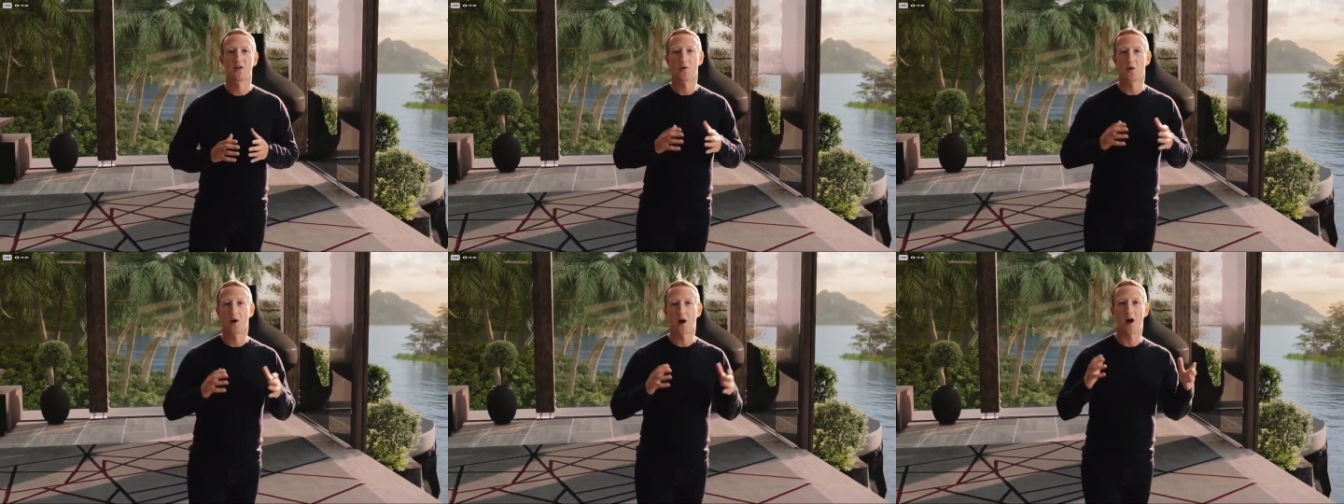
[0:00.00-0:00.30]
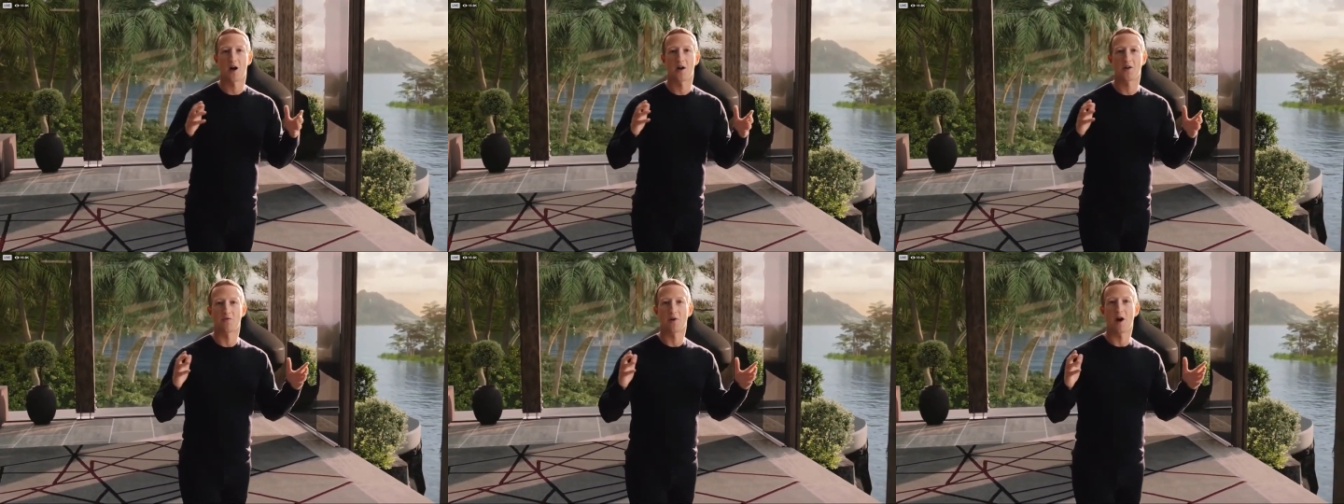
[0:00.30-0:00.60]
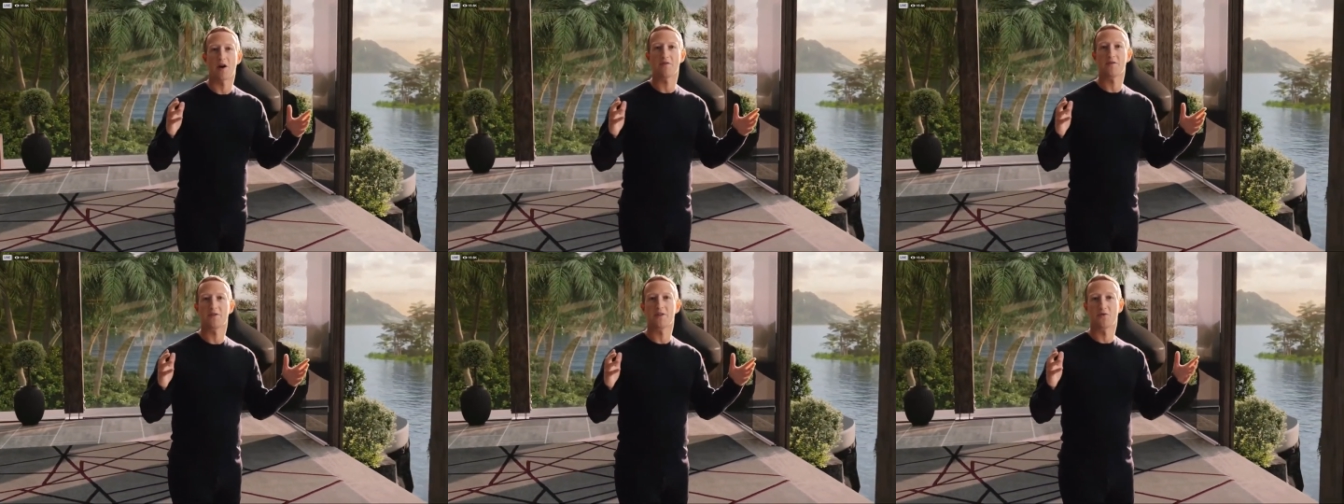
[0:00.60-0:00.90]
going on
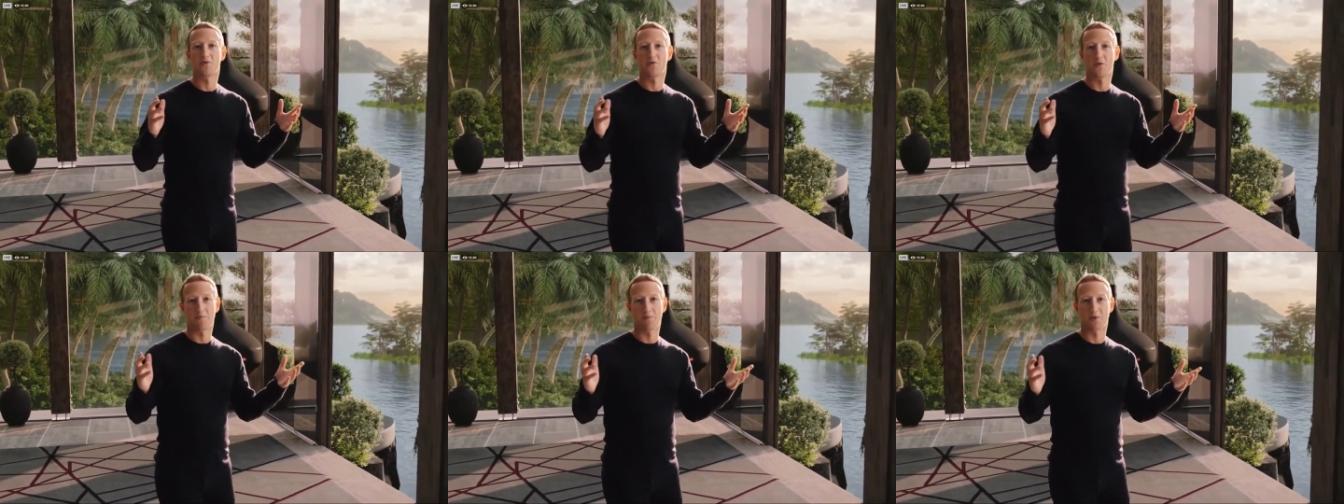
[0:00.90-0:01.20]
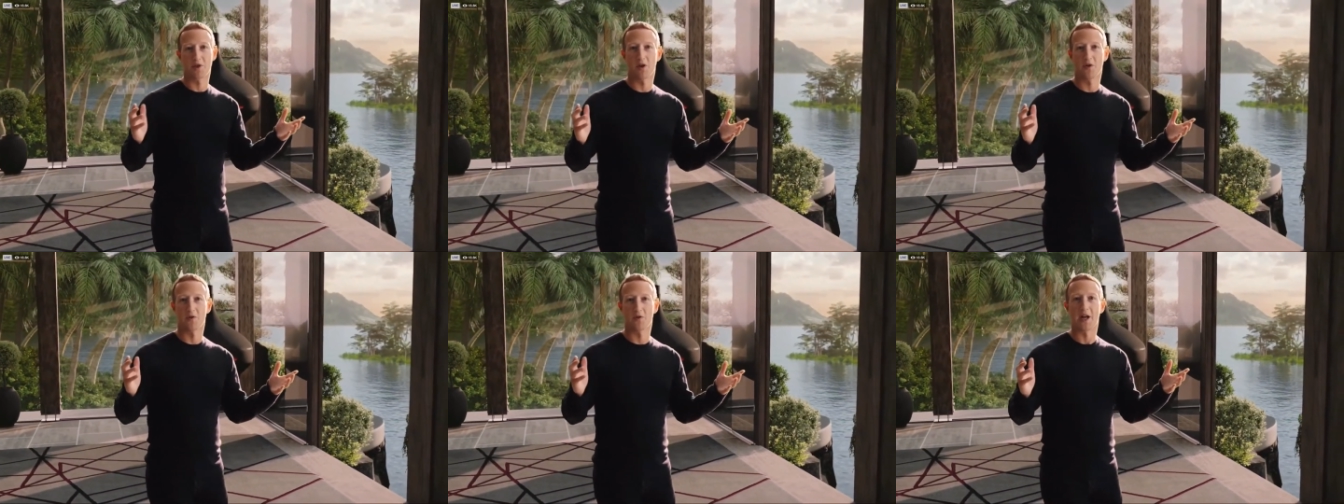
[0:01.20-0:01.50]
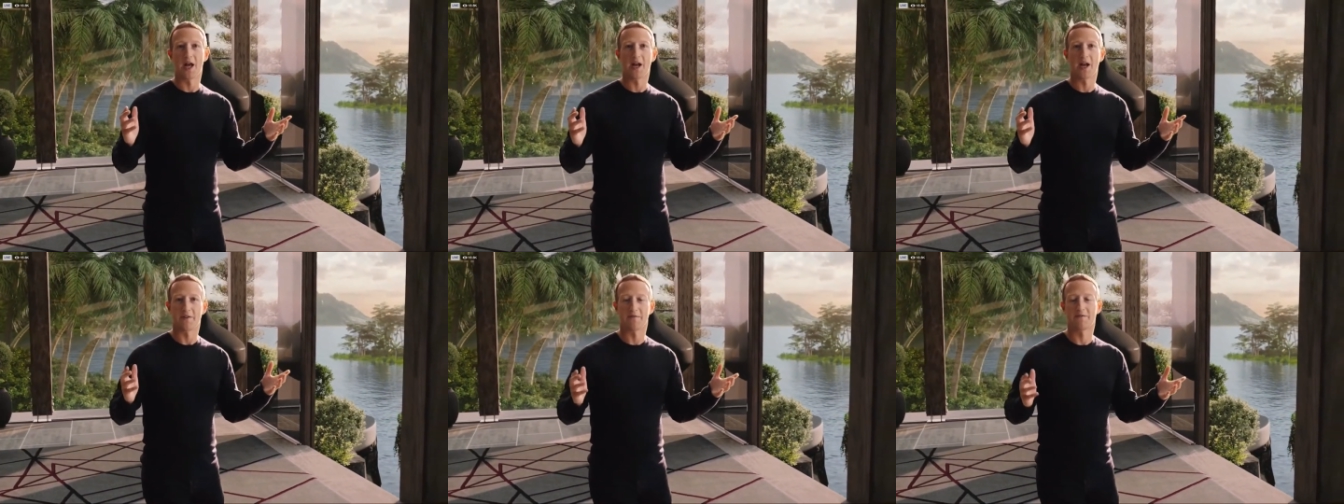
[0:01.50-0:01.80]
around
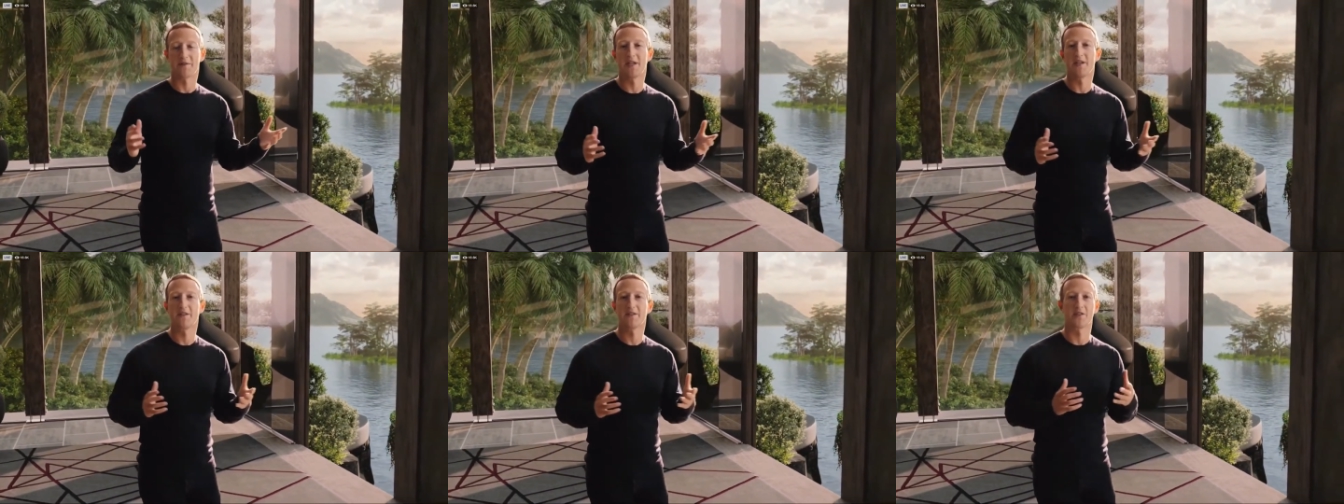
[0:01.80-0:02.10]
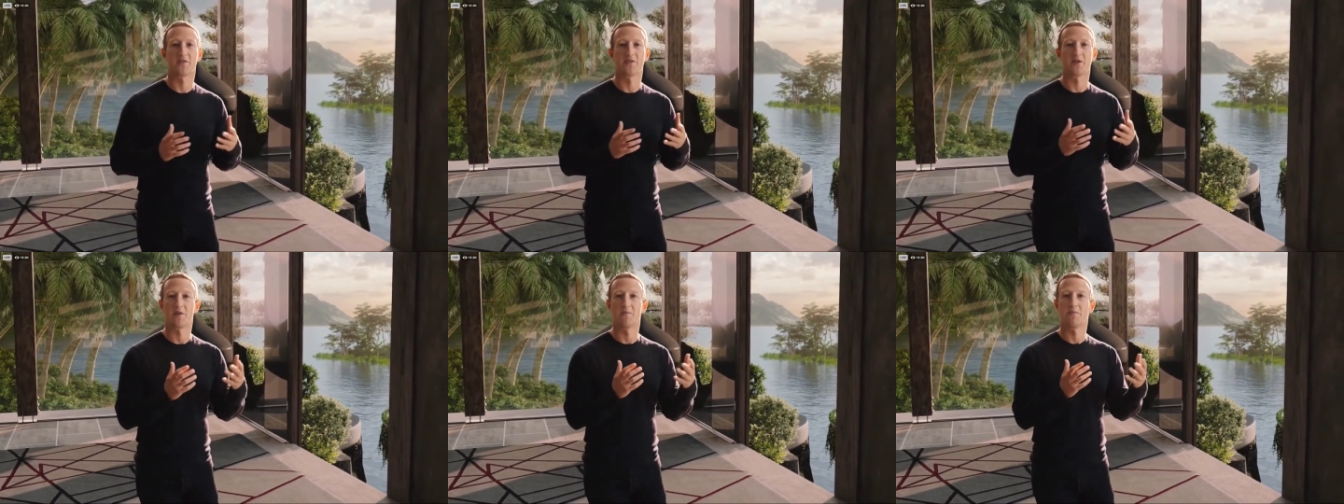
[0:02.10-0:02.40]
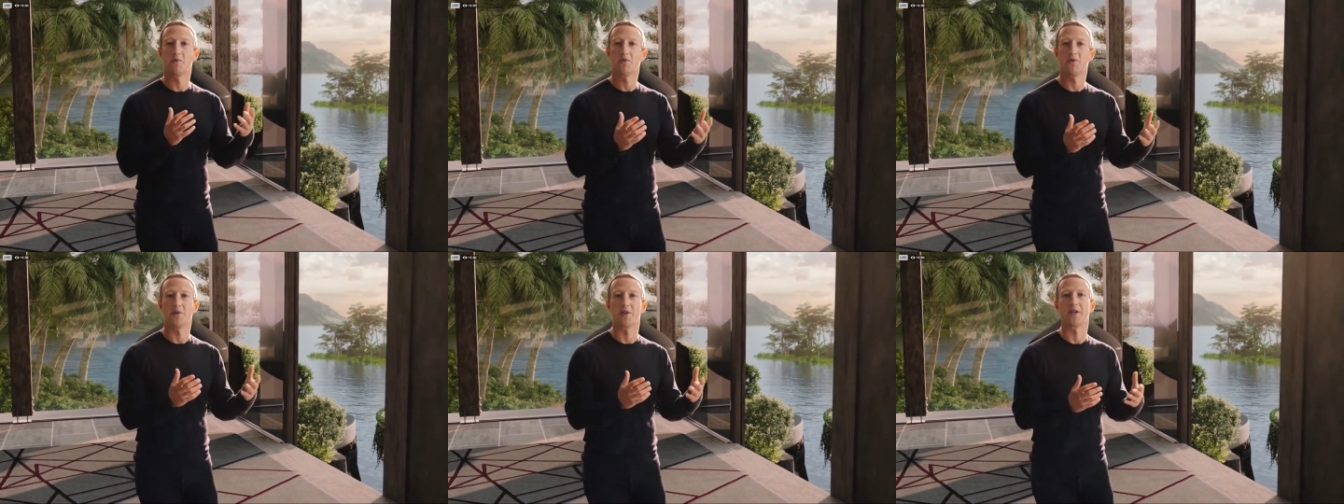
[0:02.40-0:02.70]
crypto and NFTs in the
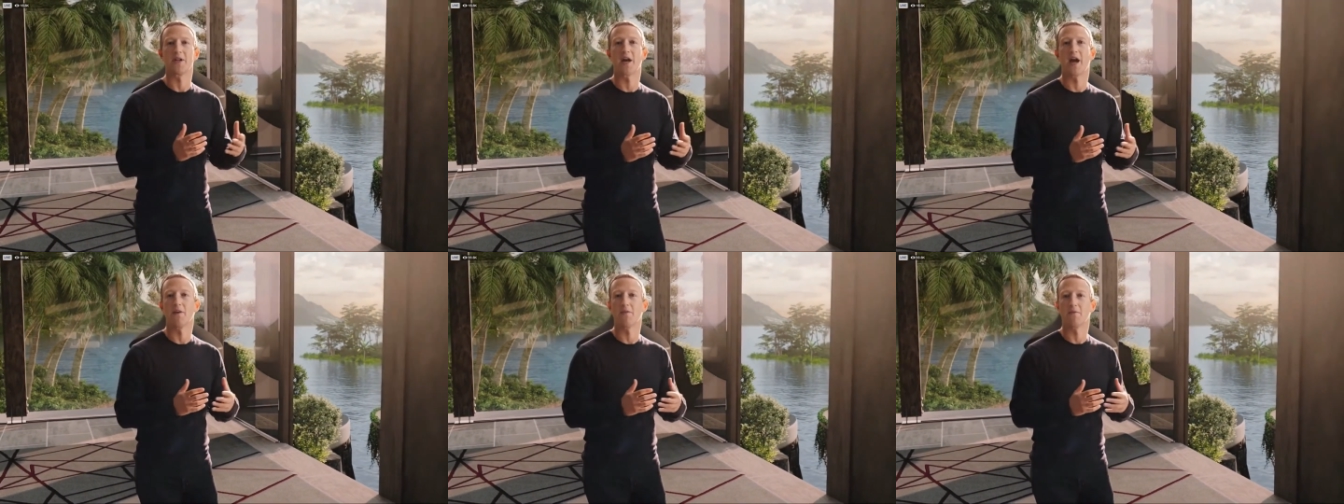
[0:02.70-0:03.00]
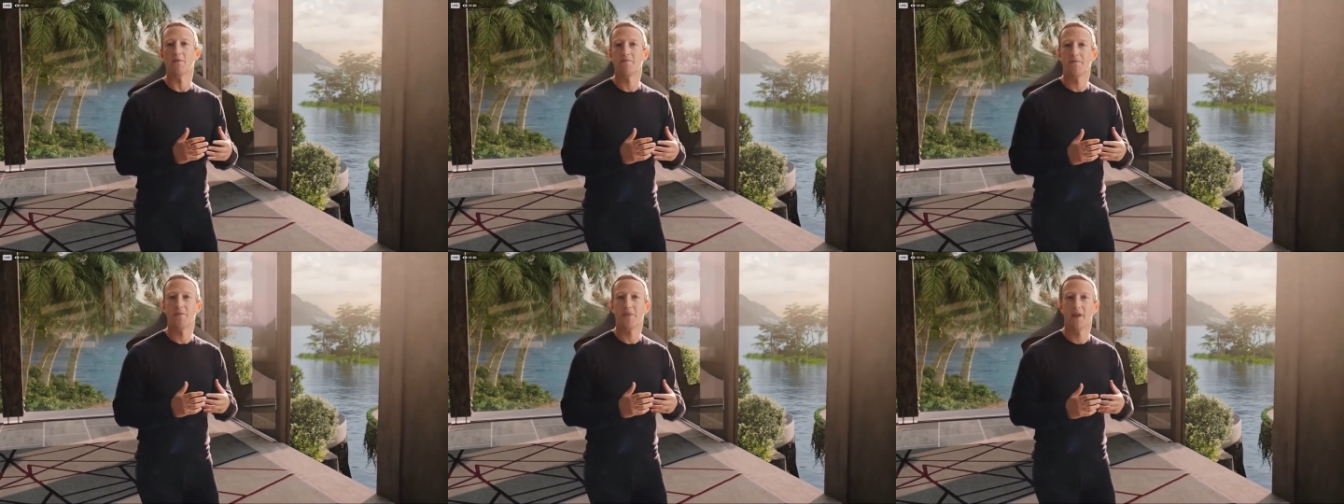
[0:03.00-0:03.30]
community now.